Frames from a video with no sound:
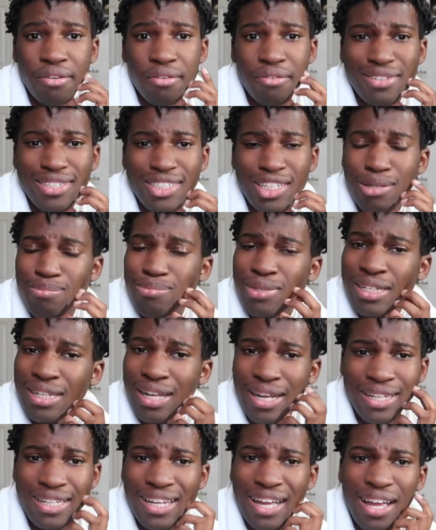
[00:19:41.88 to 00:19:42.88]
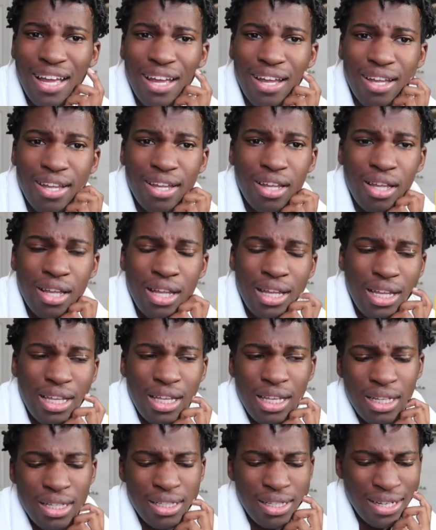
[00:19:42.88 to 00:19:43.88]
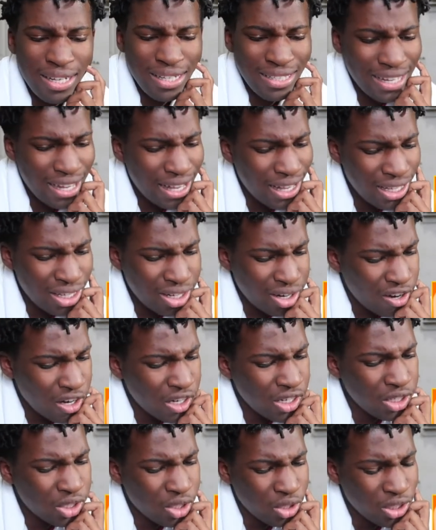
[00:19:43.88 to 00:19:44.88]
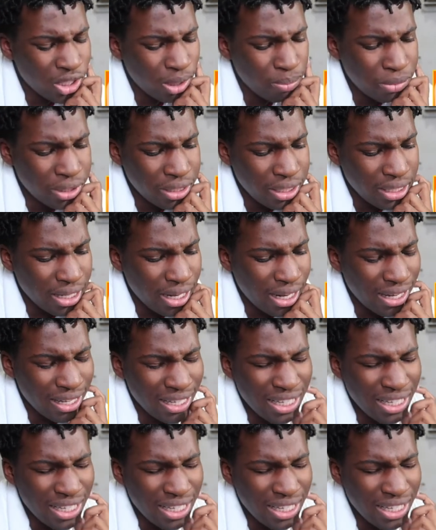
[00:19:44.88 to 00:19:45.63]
something like that. He's an Italian artist or something like that.